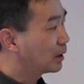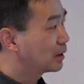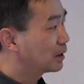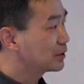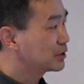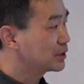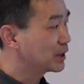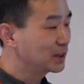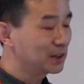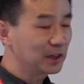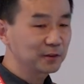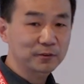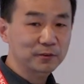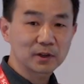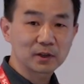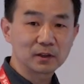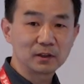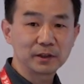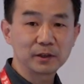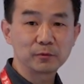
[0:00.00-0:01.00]

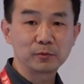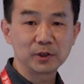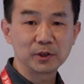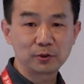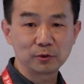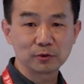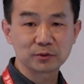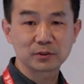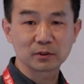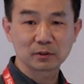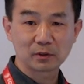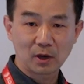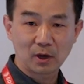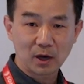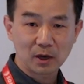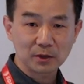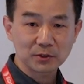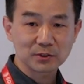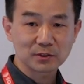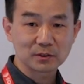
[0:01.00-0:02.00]
significantly reduced the
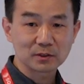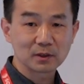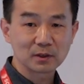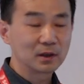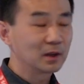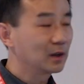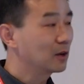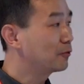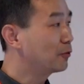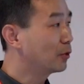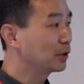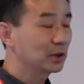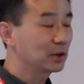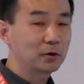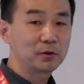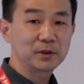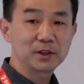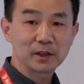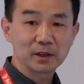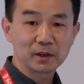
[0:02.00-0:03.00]
cost for the
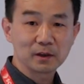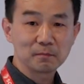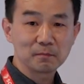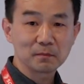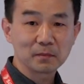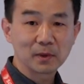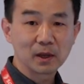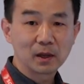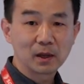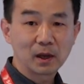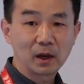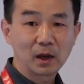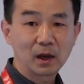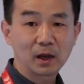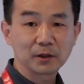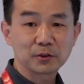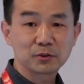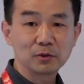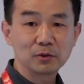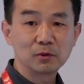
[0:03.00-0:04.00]
OEM
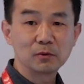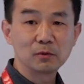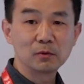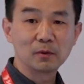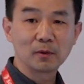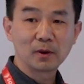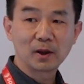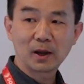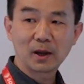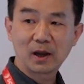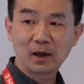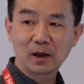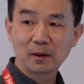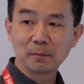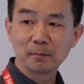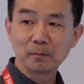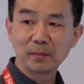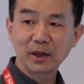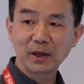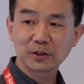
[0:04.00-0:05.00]
to
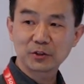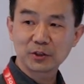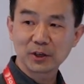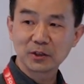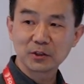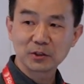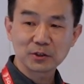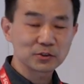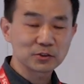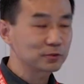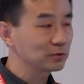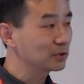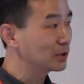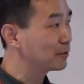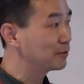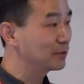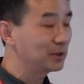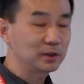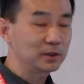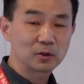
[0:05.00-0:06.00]
make changes to their
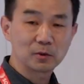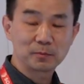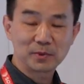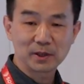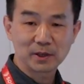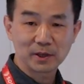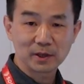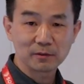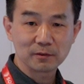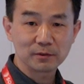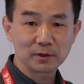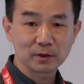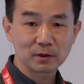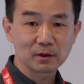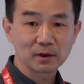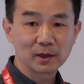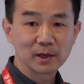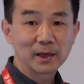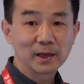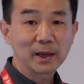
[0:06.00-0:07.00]
vehicle
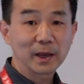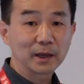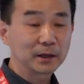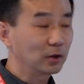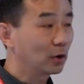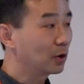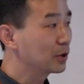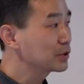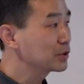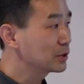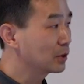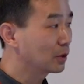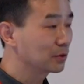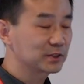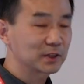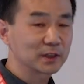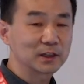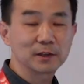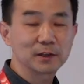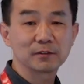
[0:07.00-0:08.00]
behavior, and also
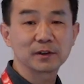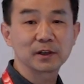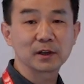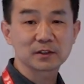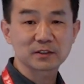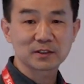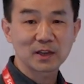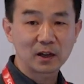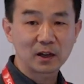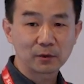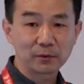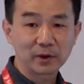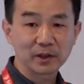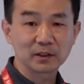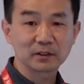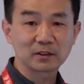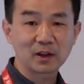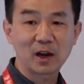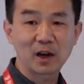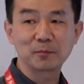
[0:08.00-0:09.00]
significantly accelerate
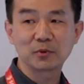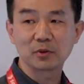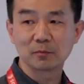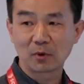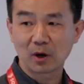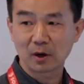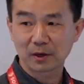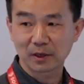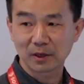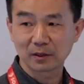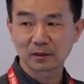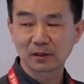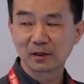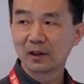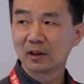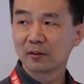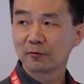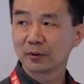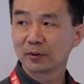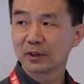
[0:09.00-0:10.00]
the time to market
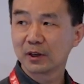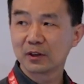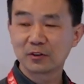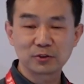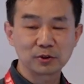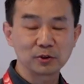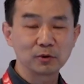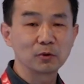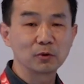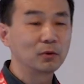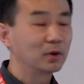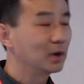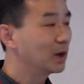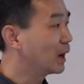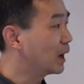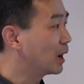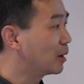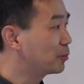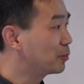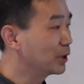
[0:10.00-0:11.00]
for them to
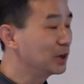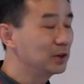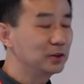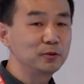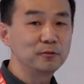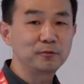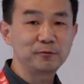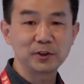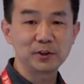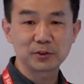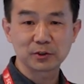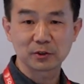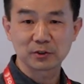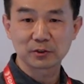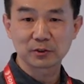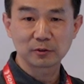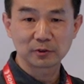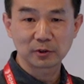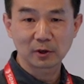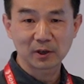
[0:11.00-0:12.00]
bring new features
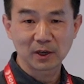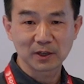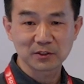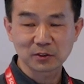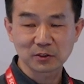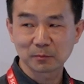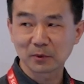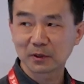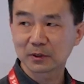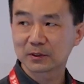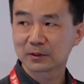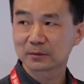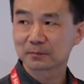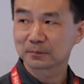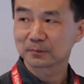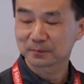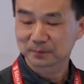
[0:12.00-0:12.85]
to their customers.